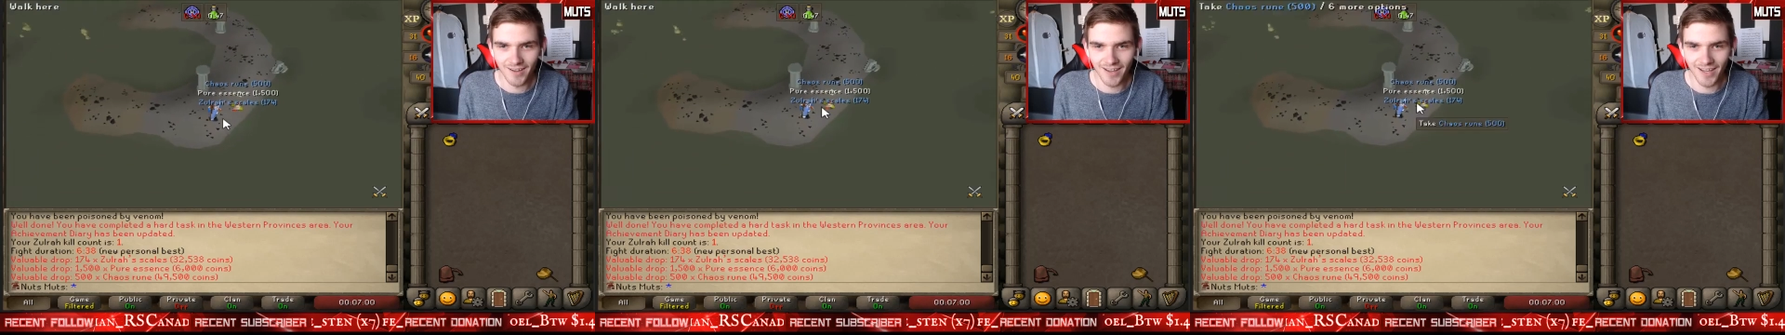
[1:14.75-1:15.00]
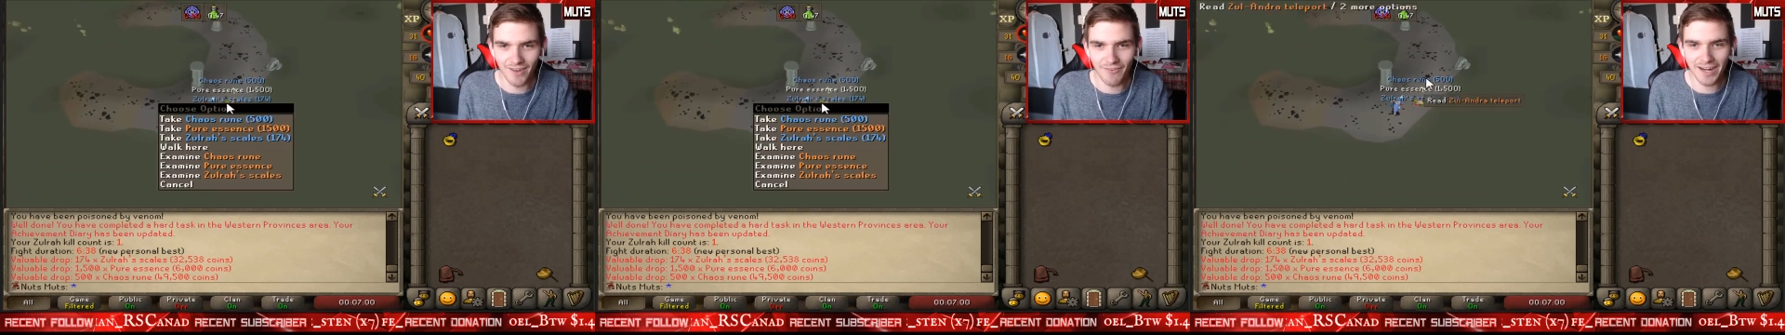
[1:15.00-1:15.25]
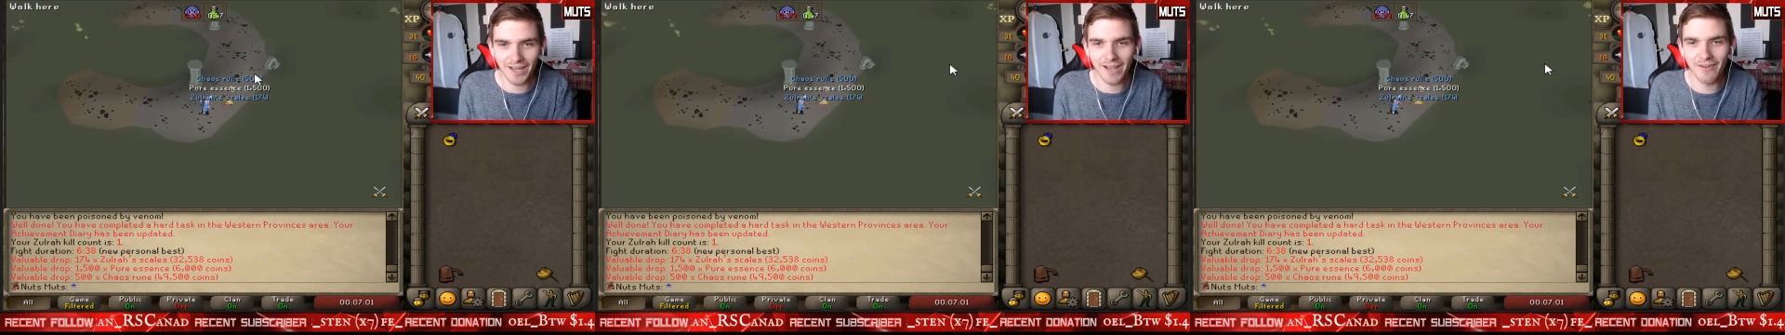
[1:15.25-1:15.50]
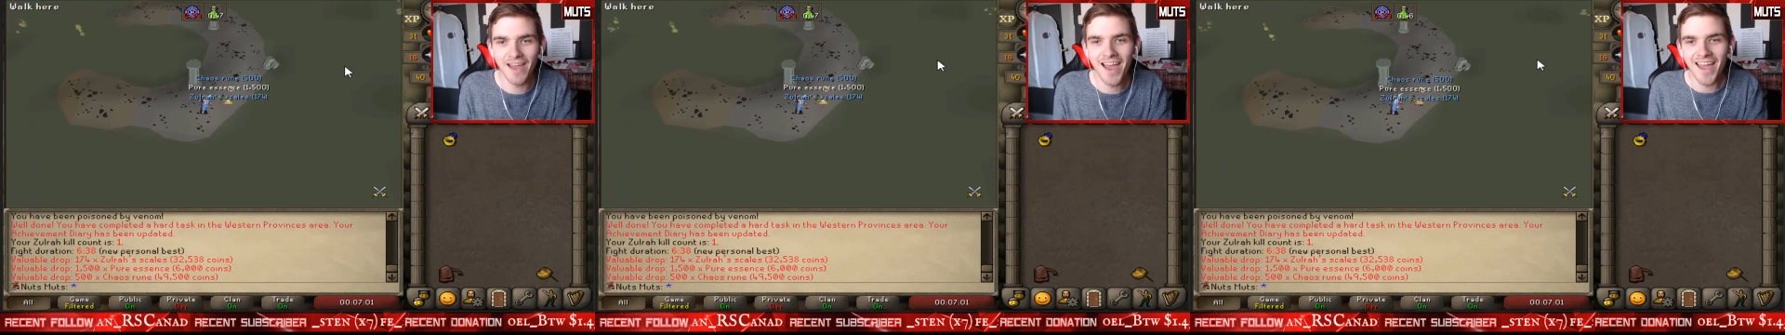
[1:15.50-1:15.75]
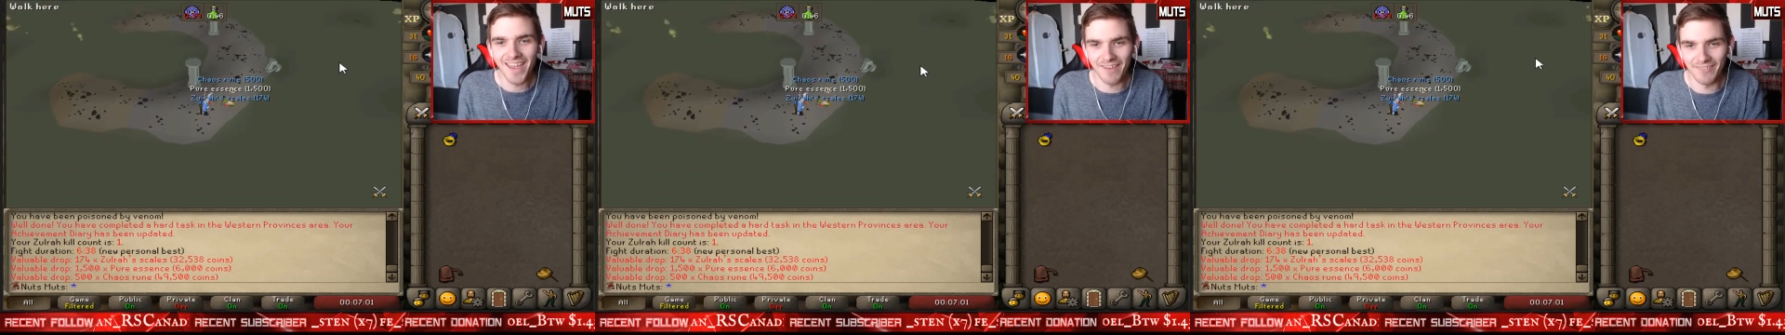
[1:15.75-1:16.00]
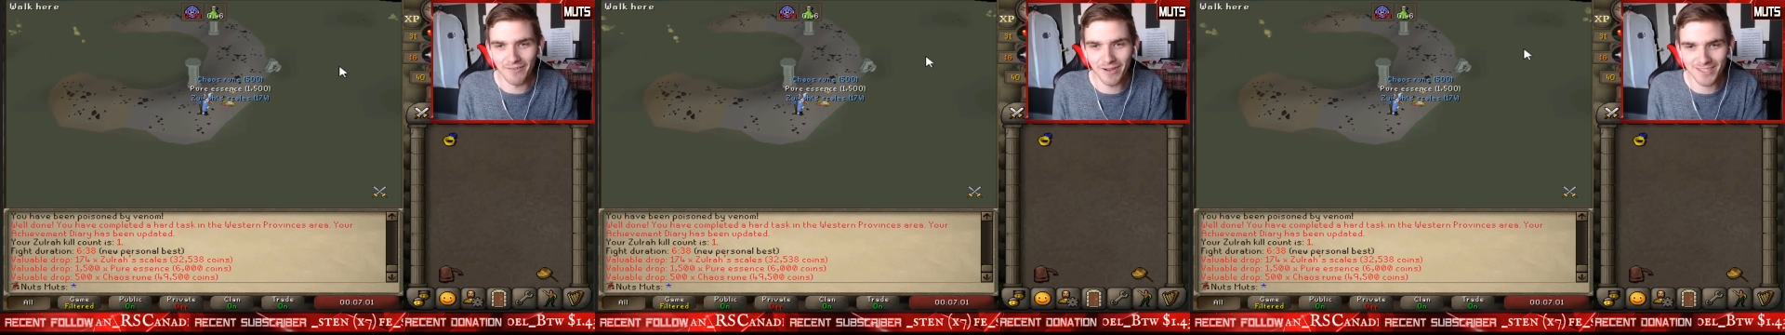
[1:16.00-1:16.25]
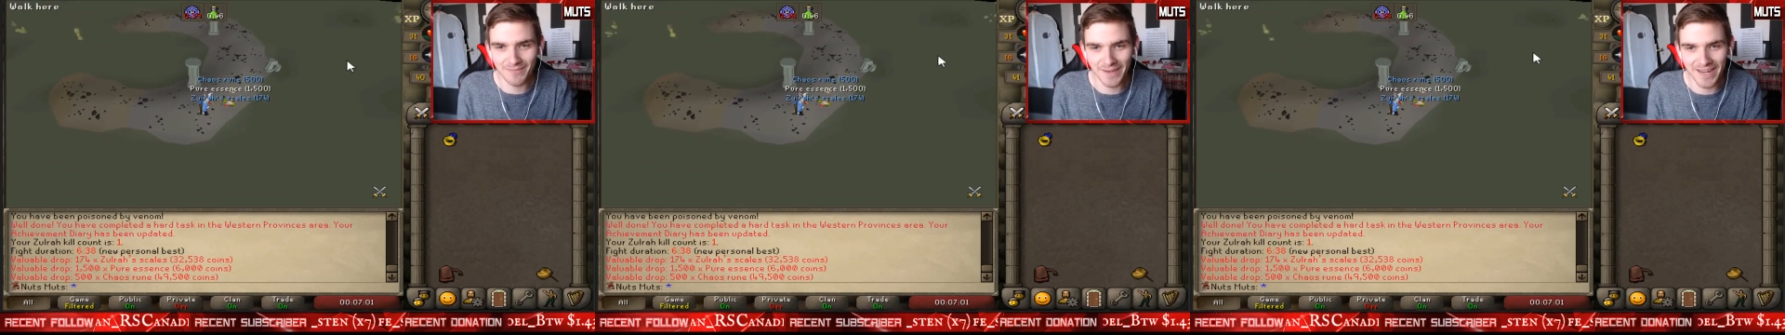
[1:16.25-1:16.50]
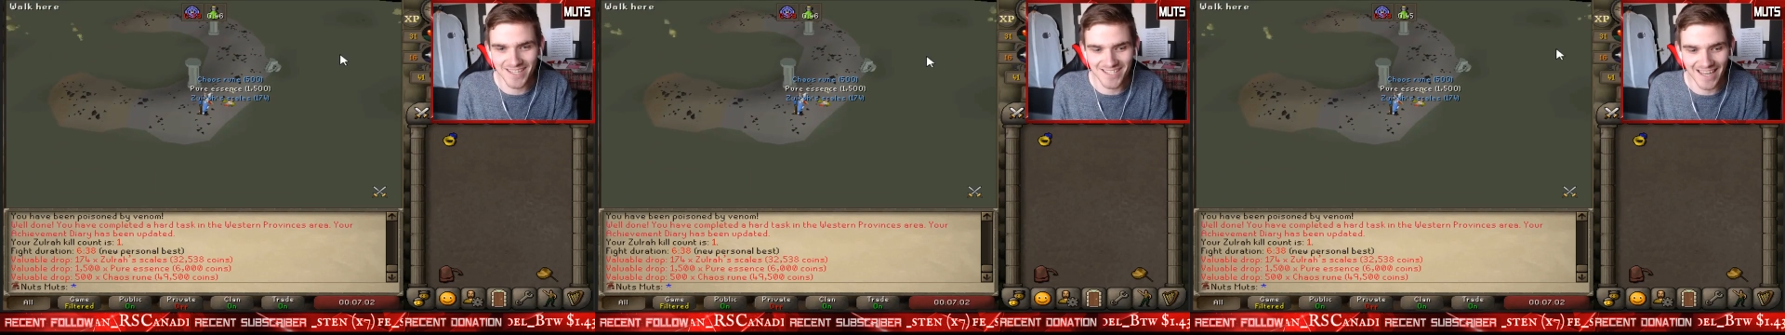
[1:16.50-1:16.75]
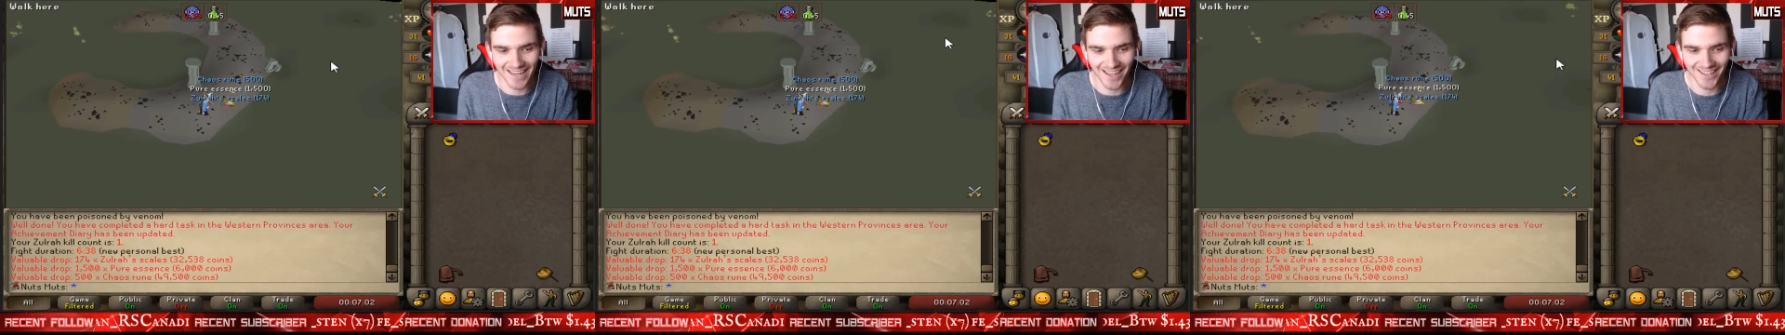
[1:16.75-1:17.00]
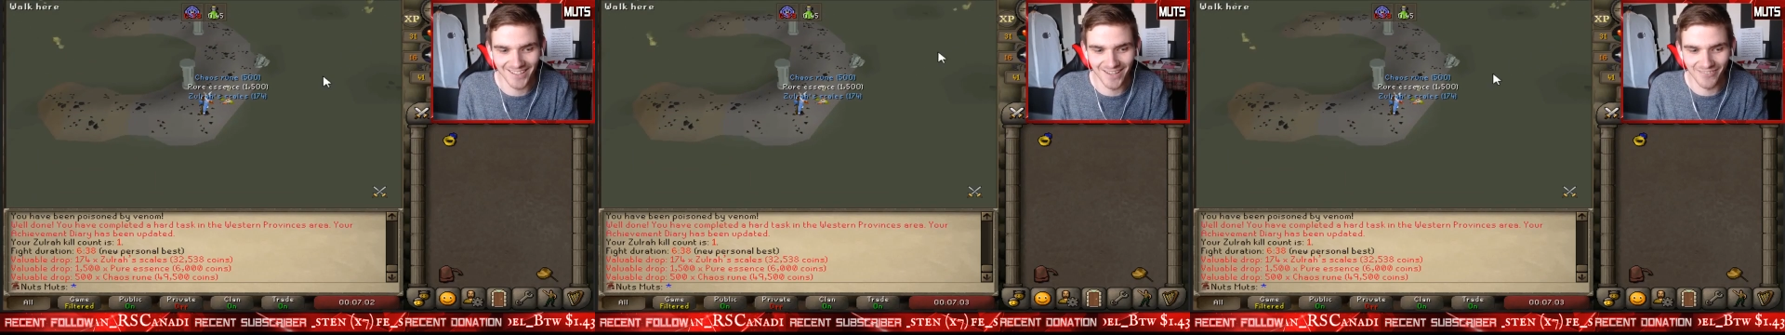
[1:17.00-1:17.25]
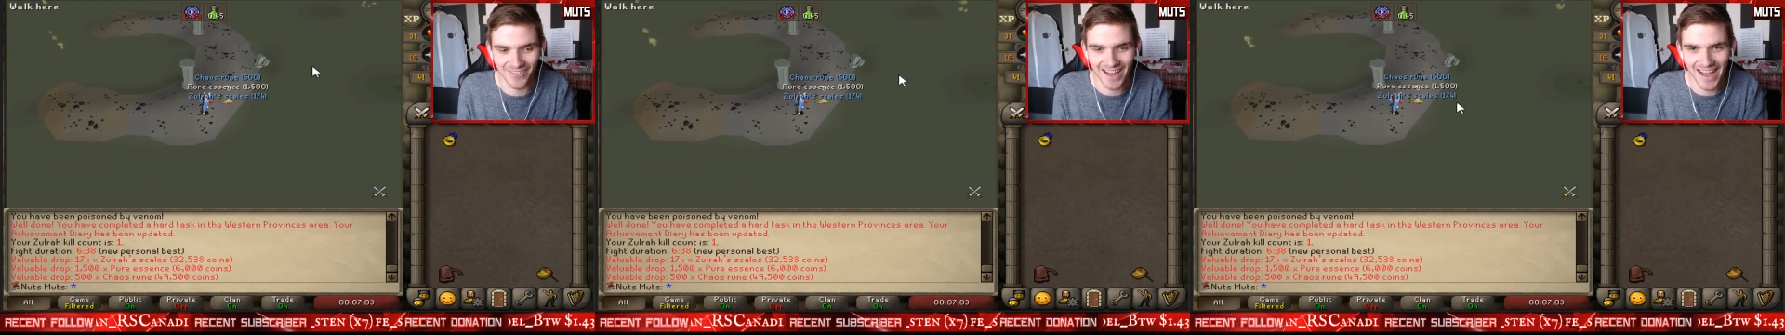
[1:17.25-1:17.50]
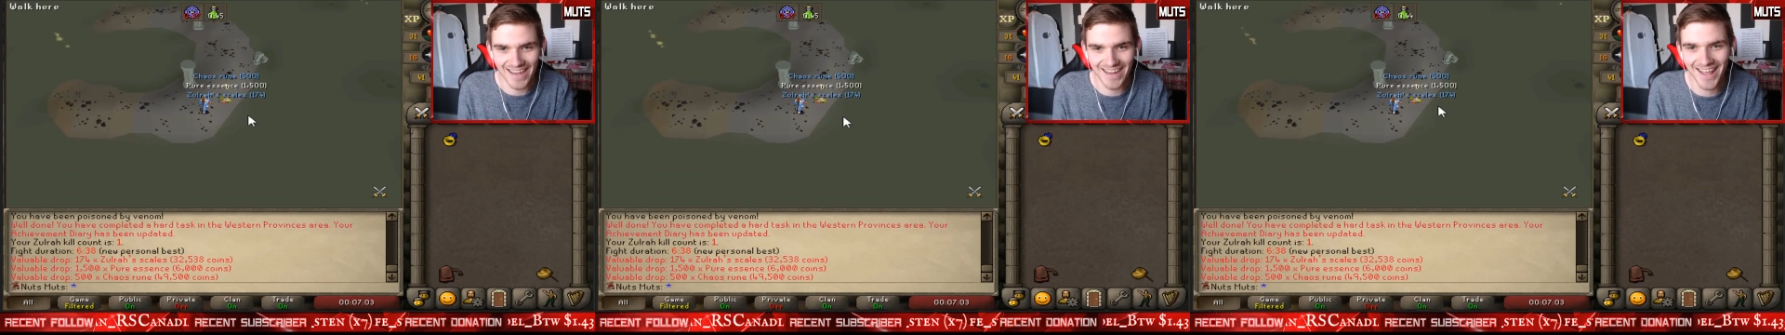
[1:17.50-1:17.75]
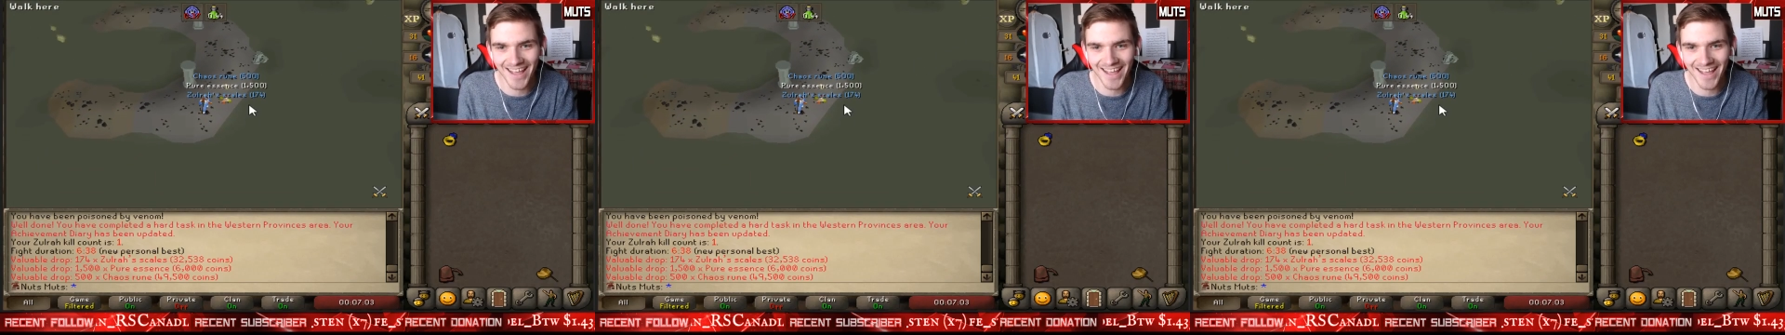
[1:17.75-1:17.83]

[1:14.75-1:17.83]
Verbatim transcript: If I don't, if that was a mage deck, I could have died.